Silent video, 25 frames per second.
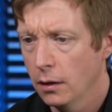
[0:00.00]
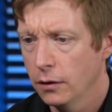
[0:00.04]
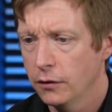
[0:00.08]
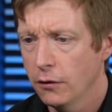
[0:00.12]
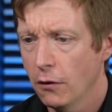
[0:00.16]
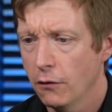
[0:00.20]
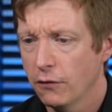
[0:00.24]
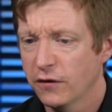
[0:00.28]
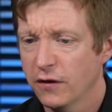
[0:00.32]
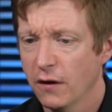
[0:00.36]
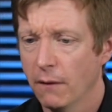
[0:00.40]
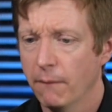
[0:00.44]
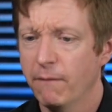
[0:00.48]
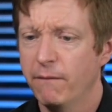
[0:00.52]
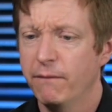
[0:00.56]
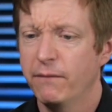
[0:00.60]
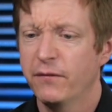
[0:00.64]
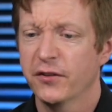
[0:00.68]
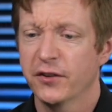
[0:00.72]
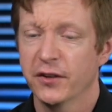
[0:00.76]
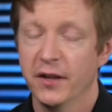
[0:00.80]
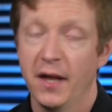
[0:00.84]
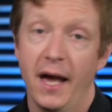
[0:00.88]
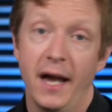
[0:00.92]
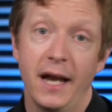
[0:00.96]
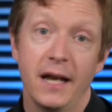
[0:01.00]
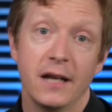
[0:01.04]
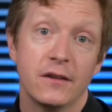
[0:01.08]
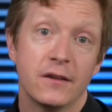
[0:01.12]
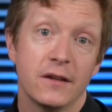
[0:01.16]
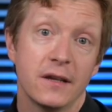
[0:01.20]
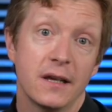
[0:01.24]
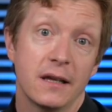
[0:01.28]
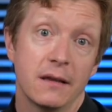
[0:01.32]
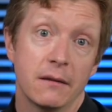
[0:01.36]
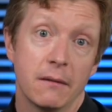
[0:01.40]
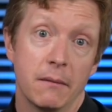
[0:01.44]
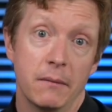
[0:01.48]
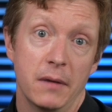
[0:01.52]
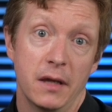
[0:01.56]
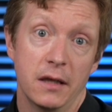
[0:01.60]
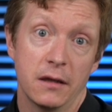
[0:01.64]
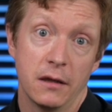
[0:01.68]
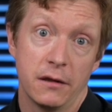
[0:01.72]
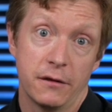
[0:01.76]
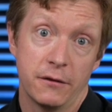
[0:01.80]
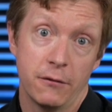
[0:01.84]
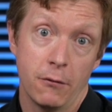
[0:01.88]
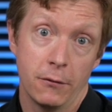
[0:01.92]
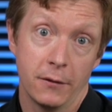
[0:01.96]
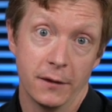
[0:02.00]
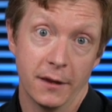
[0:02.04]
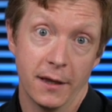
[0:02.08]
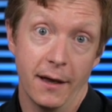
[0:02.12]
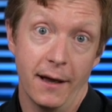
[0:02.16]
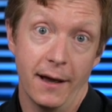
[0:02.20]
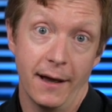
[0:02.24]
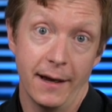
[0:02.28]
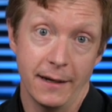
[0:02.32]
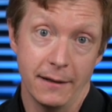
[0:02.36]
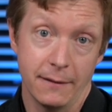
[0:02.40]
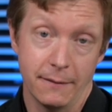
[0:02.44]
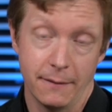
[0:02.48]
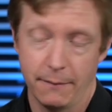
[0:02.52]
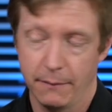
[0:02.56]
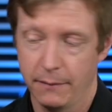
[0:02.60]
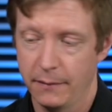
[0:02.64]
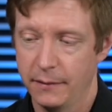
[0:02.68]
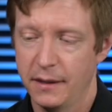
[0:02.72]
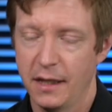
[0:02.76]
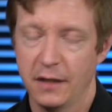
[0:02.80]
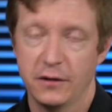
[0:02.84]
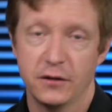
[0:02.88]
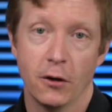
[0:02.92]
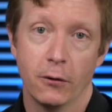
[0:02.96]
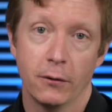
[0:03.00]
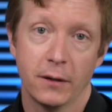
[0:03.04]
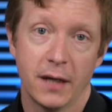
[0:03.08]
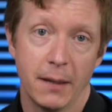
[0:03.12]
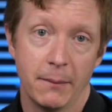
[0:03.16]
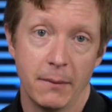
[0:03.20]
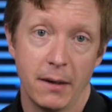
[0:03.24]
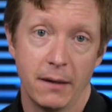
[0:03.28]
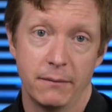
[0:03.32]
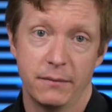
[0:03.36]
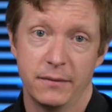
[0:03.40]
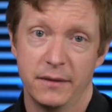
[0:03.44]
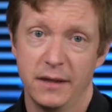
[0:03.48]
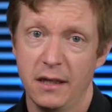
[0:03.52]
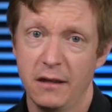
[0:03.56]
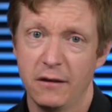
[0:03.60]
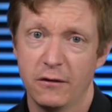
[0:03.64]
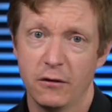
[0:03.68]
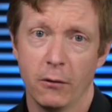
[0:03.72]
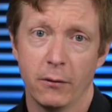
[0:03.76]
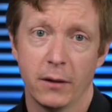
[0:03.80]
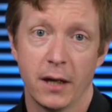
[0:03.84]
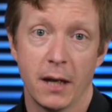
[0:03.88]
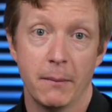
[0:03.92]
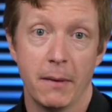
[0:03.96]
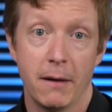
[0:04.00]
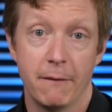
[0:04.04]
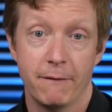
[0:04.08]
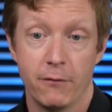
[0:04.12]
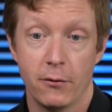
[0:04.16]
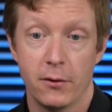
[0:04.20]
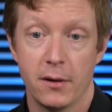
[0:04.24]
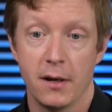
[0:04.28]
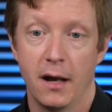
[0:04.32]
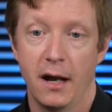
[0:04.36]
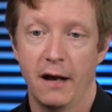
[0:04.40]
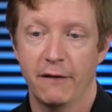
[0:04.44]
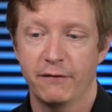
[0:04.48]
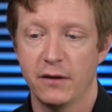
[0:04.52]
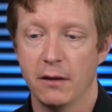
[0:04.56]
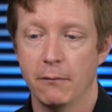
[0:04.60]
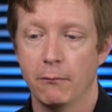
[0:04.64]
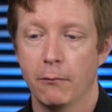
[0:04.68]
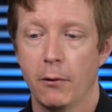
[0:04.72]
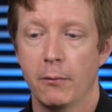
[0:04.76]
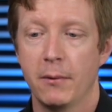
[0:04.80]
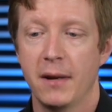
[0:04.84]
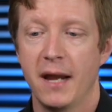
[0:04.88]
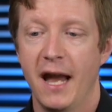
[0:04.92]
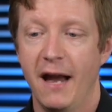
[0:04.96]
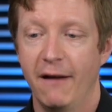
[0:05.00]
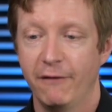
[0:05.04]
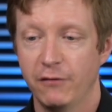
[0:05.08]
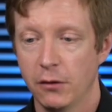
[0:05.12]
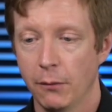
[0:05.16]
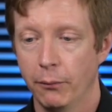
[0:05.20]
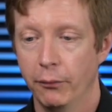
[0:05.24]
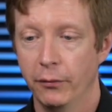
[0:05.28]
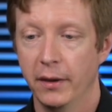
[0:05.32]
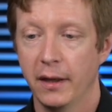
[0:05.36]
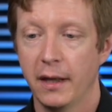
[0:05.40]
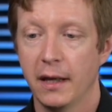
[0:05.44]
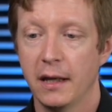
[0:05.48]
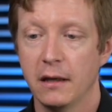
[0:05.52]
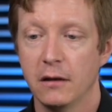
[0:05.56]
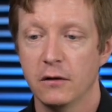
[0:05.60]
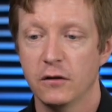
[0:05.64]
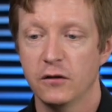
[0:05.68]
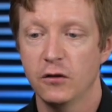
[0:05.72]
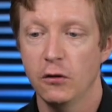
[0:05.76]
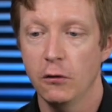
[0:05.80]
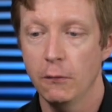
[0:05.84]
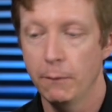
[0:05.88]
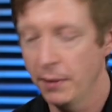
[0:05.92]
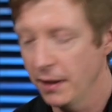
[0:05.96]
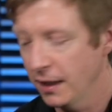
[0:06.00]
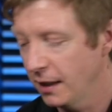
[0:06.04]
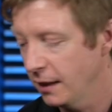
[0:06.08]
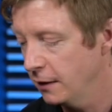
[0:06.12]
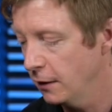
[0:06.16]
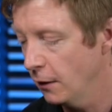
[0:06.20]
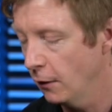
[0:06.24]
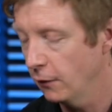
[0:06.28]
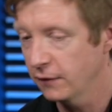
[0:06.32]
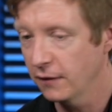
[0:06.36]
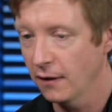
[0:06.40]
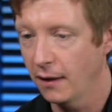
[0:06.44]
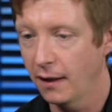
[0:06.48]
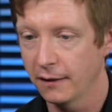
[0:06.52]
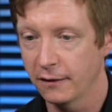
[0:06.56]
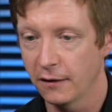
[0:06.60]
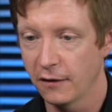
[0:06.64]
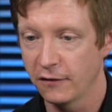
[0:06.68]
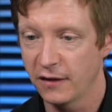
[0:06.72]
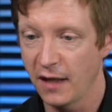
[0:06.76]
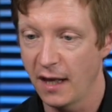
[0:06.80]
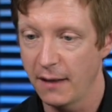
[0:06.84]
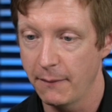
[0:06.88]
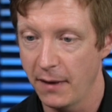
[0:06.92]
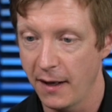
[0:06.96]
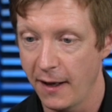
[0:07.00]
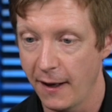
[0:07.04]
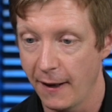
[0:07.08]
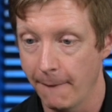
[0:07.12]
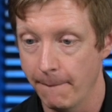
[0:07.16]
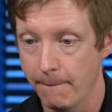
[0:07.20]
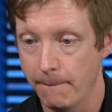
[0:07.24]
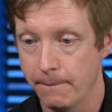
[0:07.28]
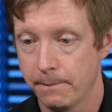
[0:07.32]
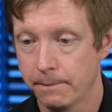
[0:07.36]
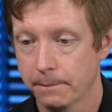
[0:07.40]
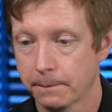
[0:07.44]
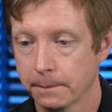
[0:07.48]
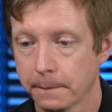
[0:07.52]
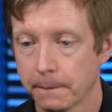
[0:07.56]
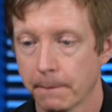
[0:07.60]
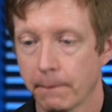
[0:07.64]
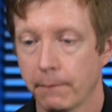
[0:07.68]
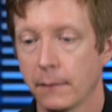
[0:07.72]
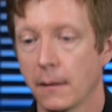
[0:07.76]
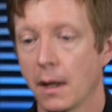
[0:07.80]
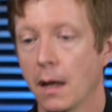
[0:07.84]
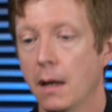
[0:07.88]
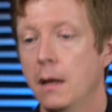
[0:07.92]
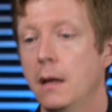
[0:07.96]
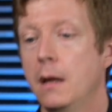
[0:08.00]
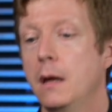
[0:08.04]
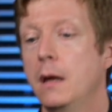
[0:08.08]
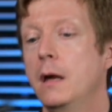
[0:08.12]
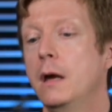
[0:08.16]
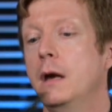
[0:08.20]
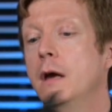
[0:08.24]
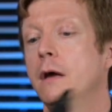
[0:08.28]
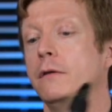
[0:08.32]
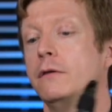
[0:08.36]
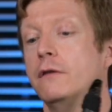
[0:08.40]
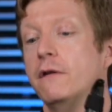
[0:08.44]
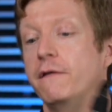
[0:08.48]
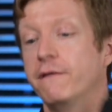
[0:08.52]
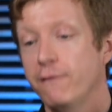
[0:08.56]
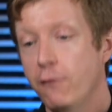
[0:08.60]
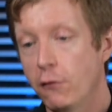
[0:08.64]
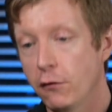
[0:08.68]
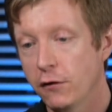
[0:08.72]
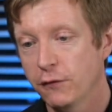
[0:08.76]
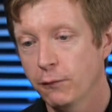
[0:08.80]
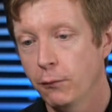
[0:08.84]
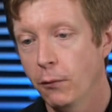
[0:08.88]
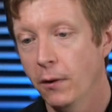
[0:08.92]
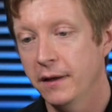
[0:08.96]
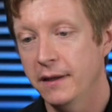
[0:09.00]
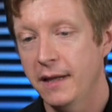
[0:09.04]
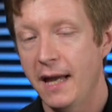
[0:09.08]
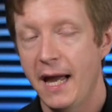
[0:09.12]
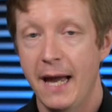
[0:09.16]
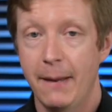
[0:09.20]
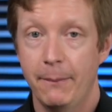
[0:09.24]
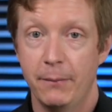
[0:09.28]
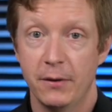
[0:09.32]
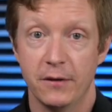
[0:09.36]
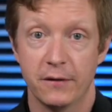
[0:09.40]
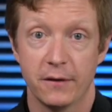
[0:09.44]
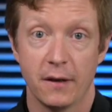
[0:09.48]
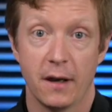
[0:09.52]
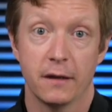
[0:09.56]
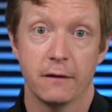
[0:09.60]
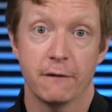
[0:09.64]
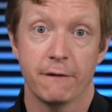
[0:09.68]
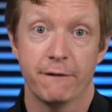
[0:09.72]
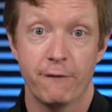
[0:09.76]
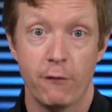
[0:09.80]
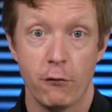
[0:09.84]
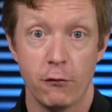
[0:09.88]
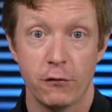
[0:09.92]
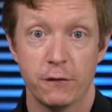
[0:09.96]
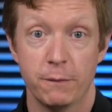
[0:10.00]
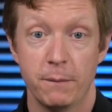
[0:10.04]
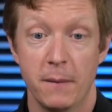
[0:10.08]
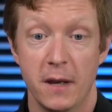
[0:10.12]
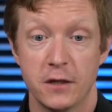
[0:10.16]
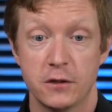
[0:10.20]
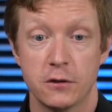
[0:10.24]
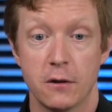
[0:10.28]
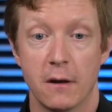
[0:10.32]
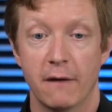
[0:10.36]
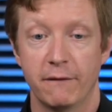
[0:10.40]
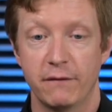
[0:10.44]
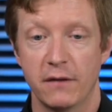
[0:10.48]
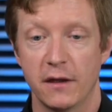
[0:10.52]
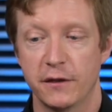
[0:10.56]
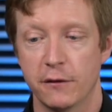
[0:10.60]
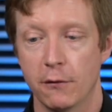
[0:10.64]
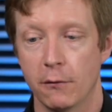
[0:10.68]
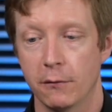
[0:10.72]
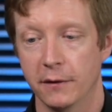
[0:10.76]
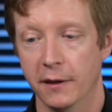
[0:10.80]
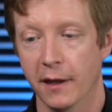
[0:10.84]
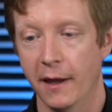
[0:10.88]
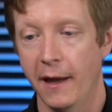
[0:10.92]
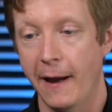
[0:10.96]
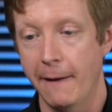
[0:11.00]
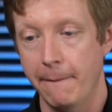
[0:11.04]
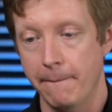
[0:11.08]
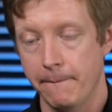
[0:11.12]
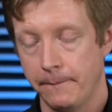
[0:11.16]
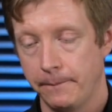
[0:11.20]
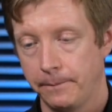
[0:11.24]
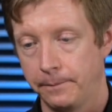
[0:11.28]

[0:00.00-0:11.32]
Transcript: There's some slides in the, in the third line that don't come up, these don't come up very often, where we have to play two pinky notes on the same hand. The first one happens on the first measure of the third line.